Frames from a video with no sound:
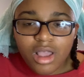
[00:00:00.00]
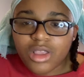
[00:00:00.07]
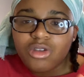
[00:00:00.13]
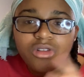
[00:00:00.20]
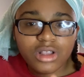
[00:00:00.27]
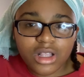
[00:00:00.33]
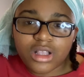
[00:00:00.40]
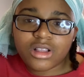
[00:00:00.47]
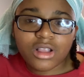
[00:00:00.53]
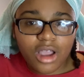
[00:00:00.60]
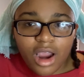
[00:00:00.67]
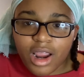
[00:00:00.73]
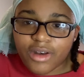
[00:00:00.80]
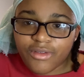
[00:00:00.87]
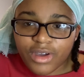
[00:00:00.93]
You learn to learn
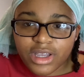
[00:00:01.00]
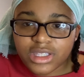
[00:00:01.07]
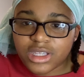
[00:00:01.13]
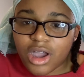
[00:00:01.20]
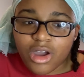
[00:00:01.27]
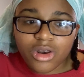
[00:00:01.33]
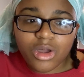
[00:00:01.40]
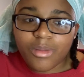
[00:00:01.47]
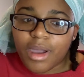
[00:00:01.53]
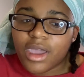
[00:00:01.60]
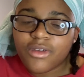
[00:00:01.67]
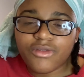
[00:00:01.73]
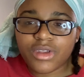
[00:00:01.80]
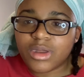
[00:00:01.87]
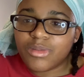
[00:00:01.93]
how to fucking talk.
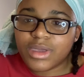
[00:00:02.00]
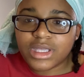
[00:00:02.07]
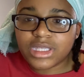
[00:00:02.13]
Nobody's finna be